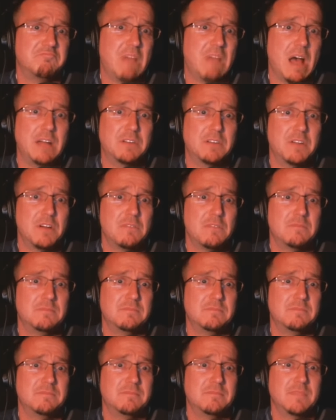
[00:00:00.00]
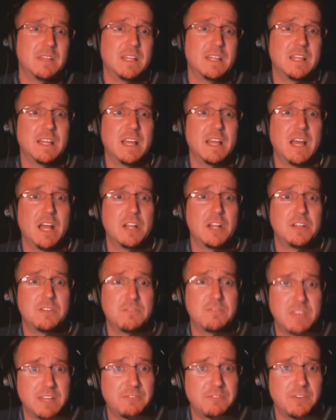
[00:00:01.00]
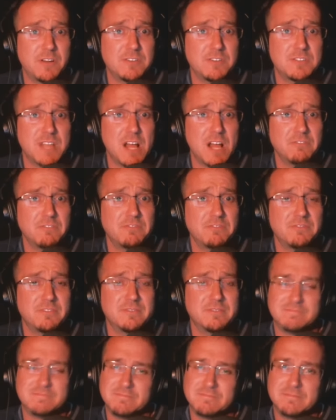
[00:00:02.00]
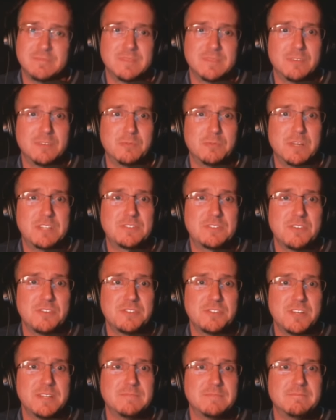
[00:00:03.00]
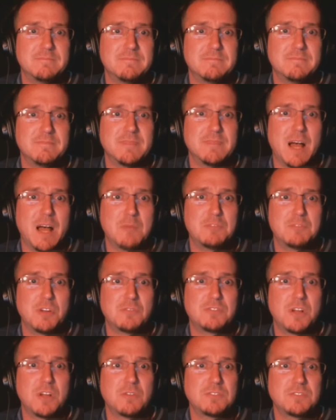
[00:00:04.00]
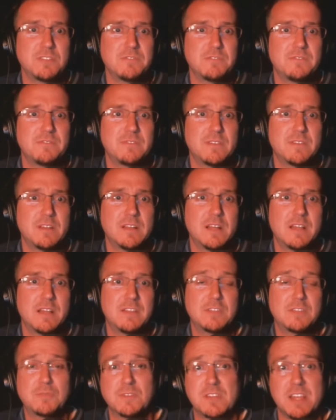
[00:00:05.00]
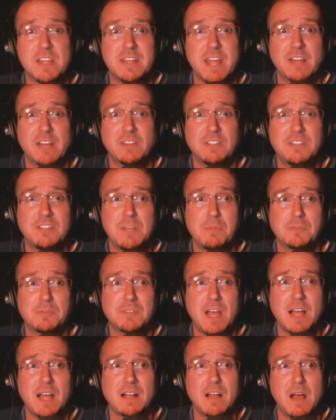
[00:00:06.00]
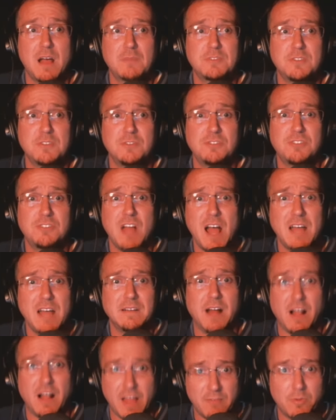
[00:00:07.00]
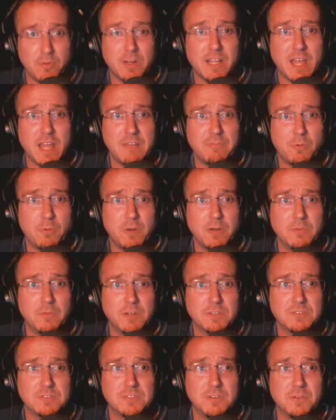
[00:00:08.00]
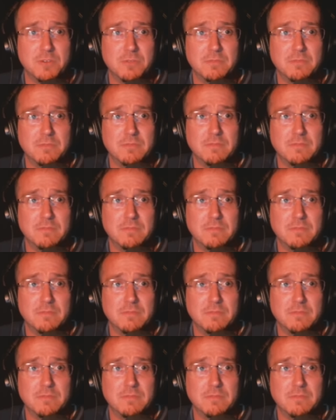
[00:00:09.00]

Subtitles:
I don't know. Think for yourself. Research it. I'm Joe Joseph. This was the DailySheeple.com's news shot. I'll have one again for you real soon.